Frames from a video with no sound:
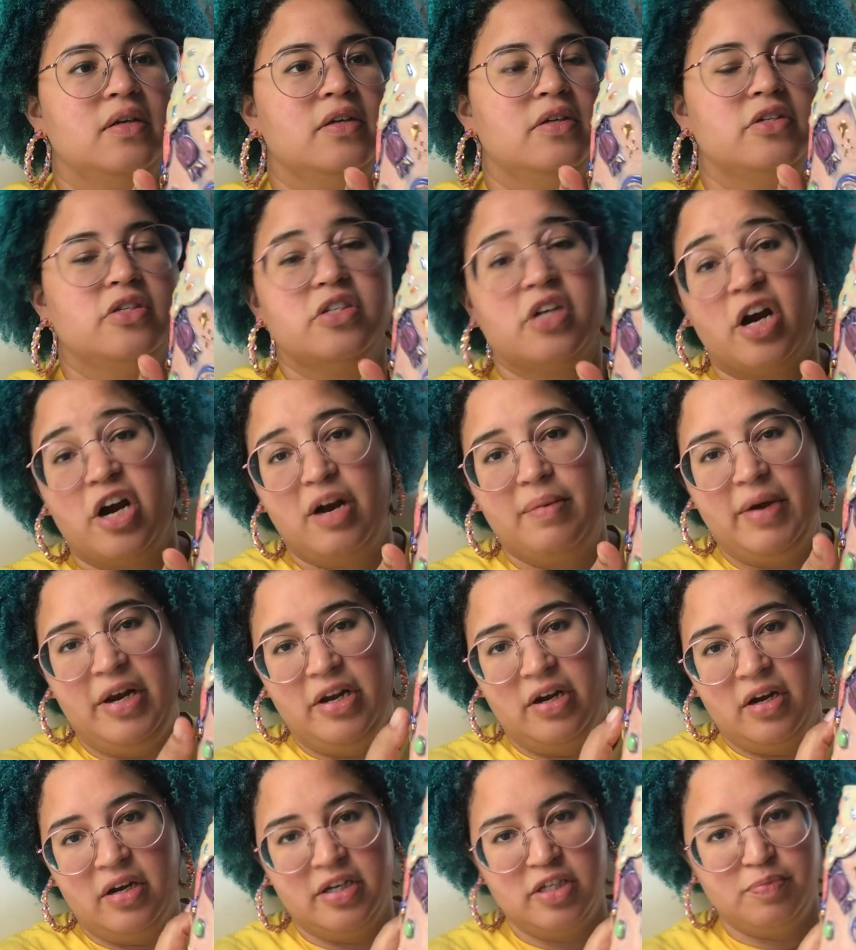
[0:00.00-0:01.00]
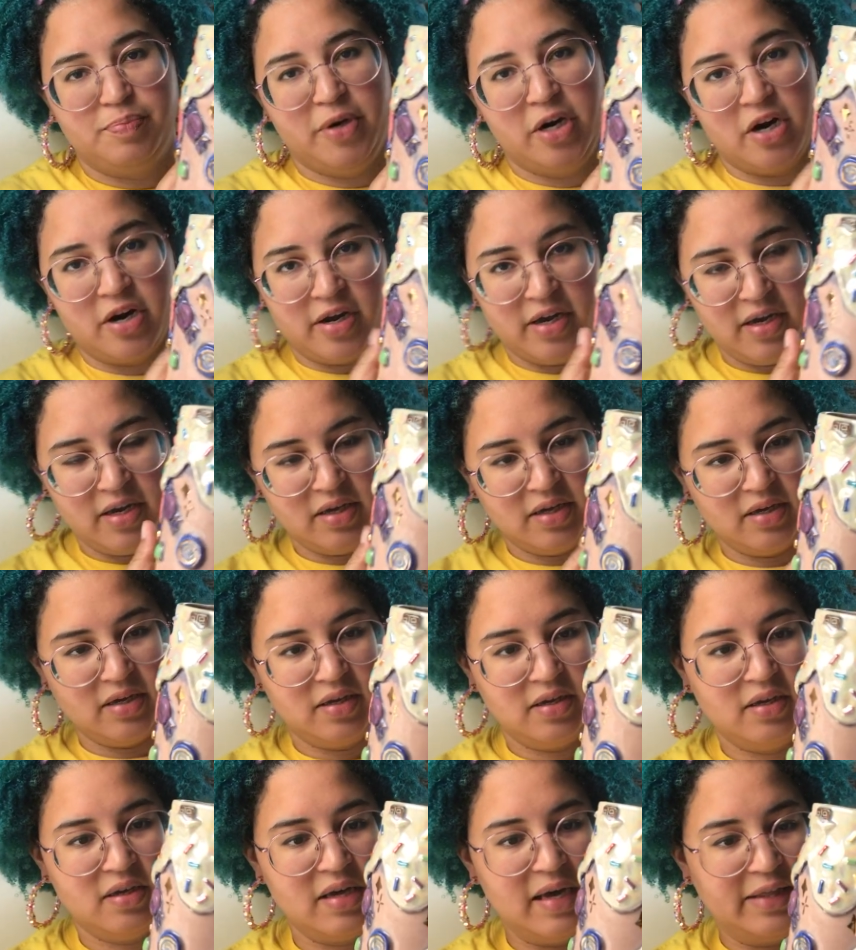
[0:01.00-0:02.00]
Sorry my dog is barking
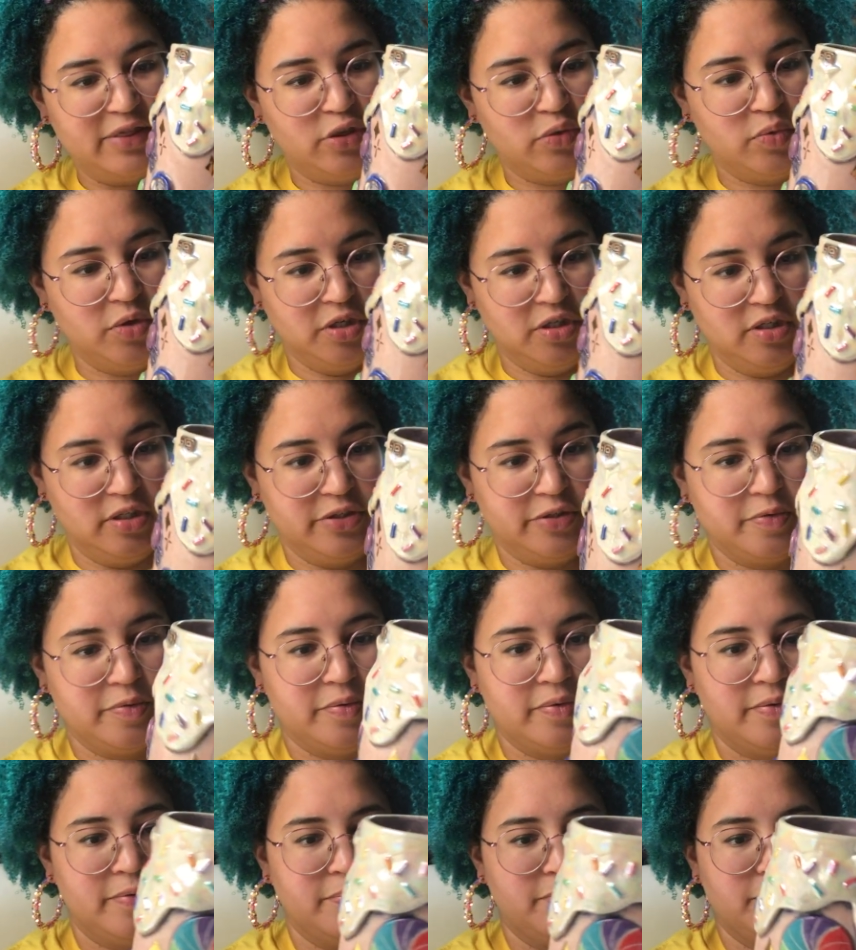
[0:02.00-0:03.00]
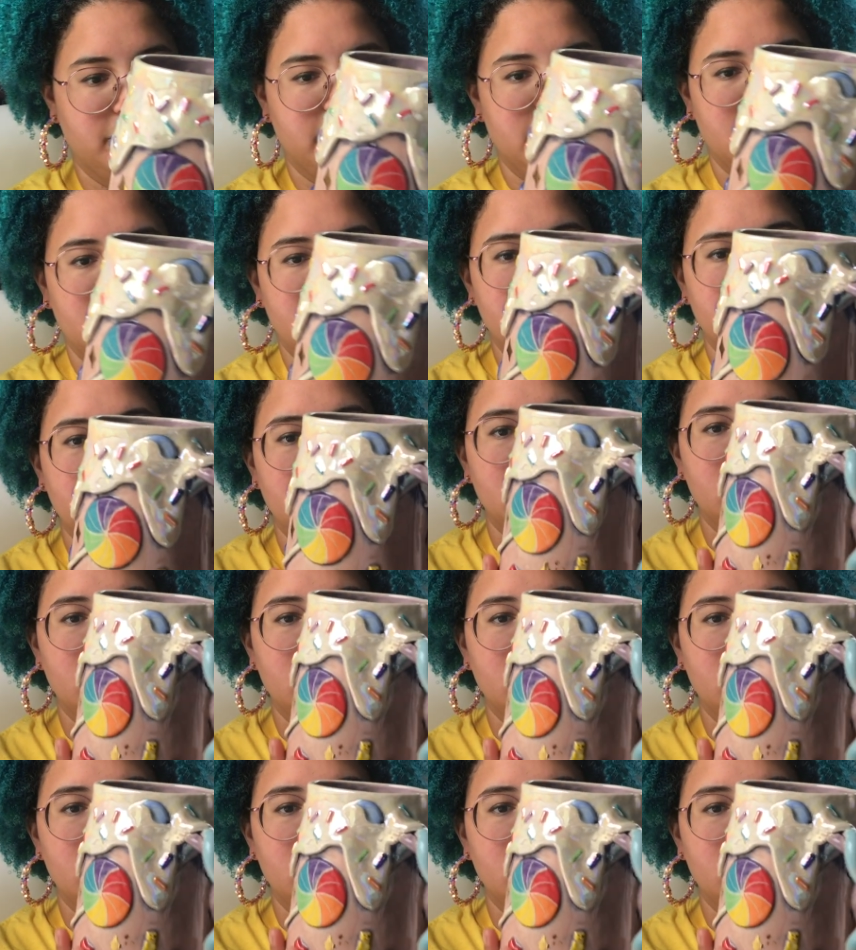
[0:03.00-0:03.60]
at the world, but